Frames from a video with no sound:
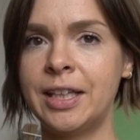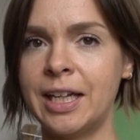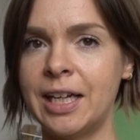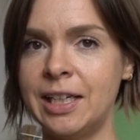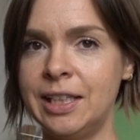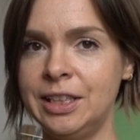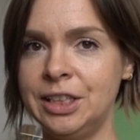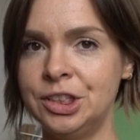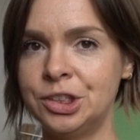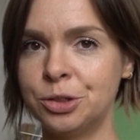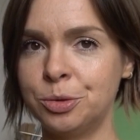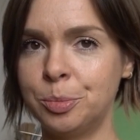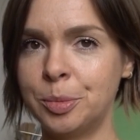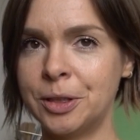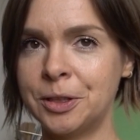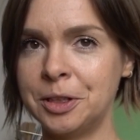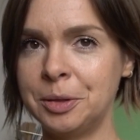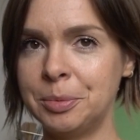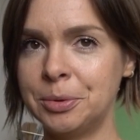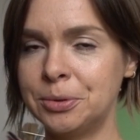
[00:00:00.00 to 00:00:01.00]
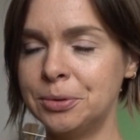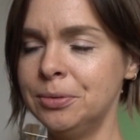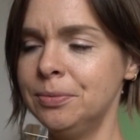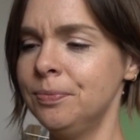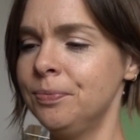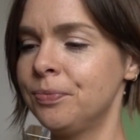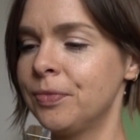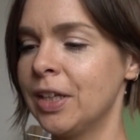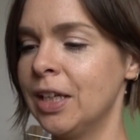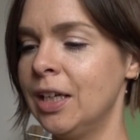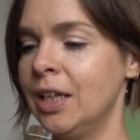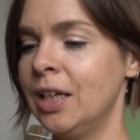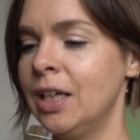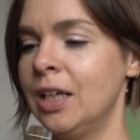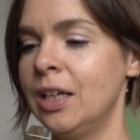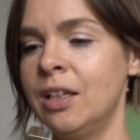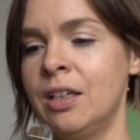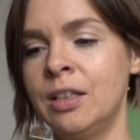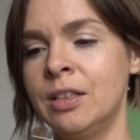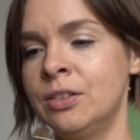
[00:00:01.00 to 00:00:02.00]
the Angel Bible.
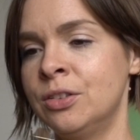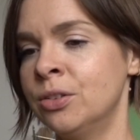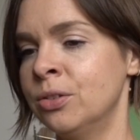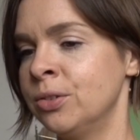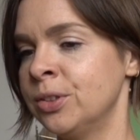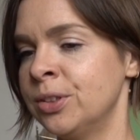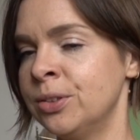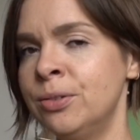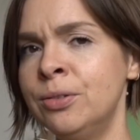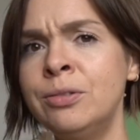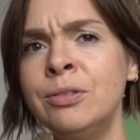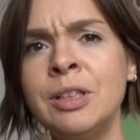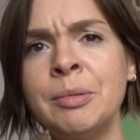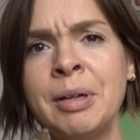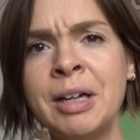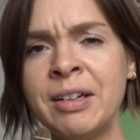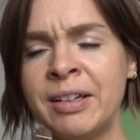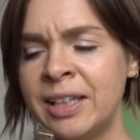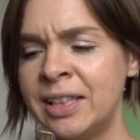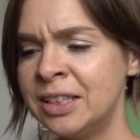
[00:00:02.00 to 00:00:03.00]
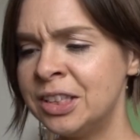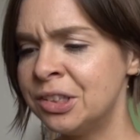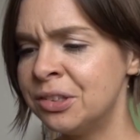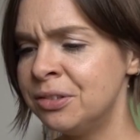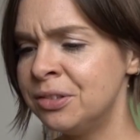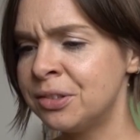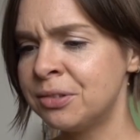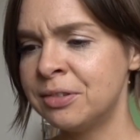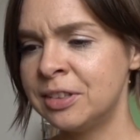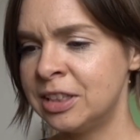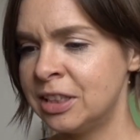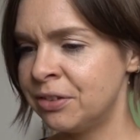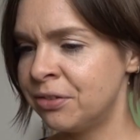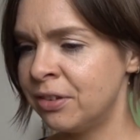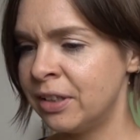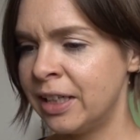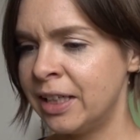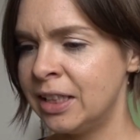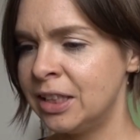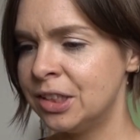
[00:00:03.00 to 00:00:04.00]
Talks all about angels, all the
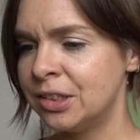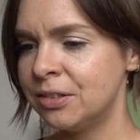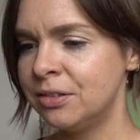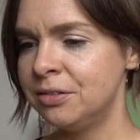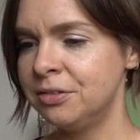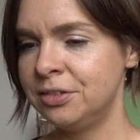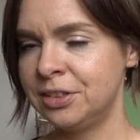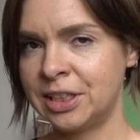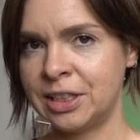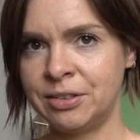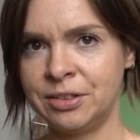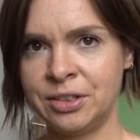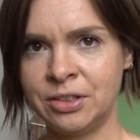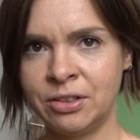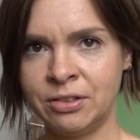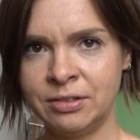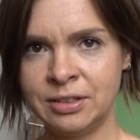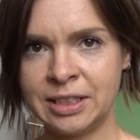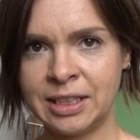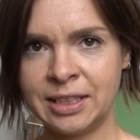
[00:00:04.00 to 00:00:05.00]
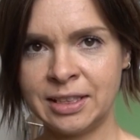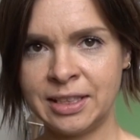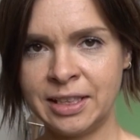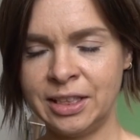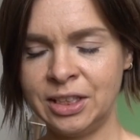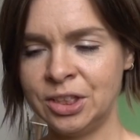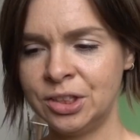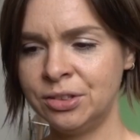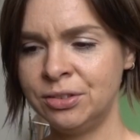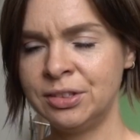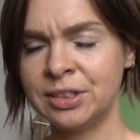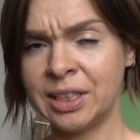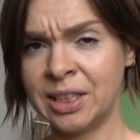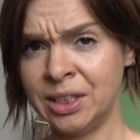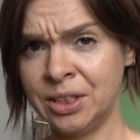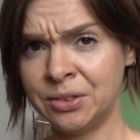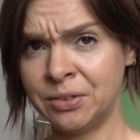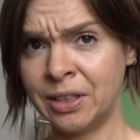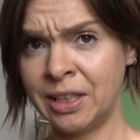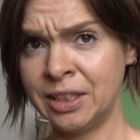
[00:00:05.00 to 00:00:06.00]
different angels, how to contact angels,
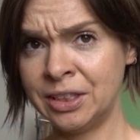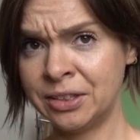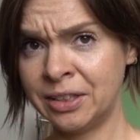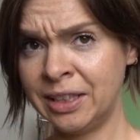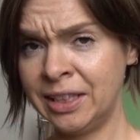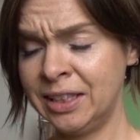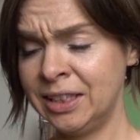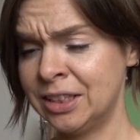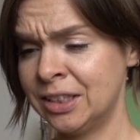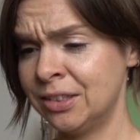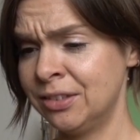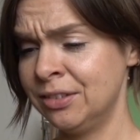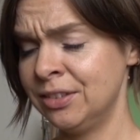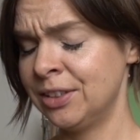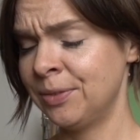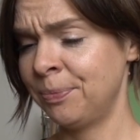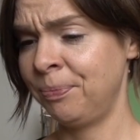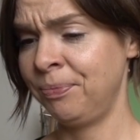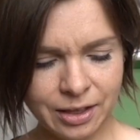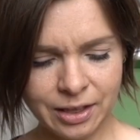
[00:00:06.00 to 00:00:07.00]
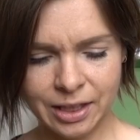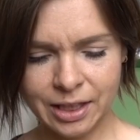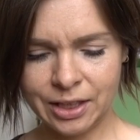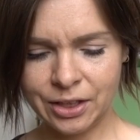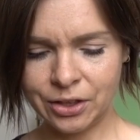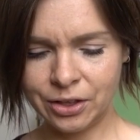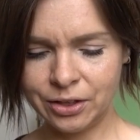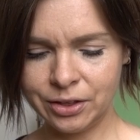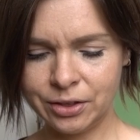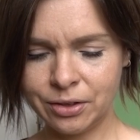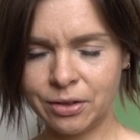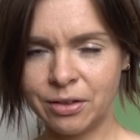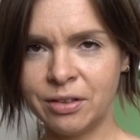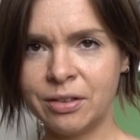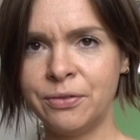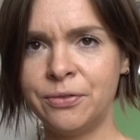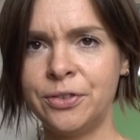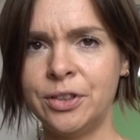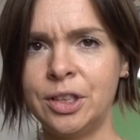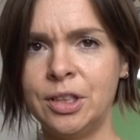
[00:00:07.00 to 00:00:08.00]
angel, angel, angels. Then I
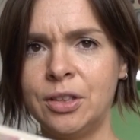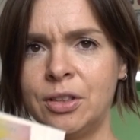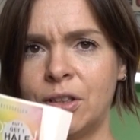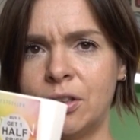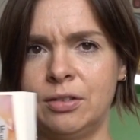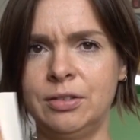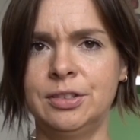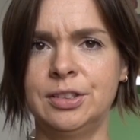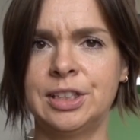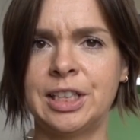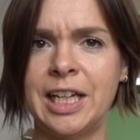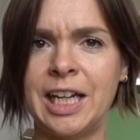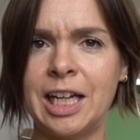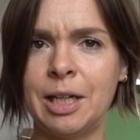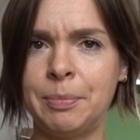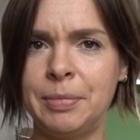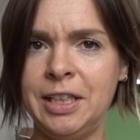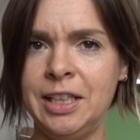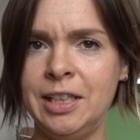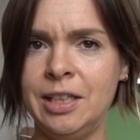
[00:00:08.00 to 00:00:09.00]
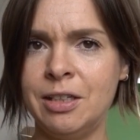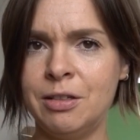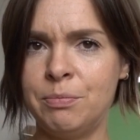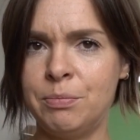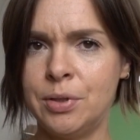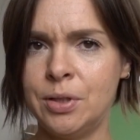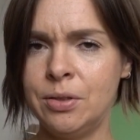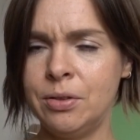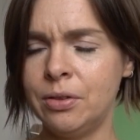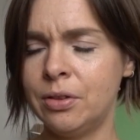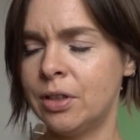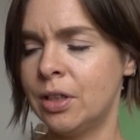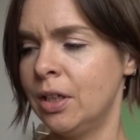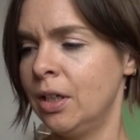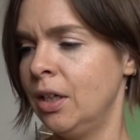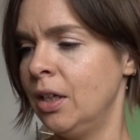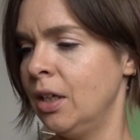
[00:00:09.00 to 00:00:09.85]
got Fern Cotton's Happy book.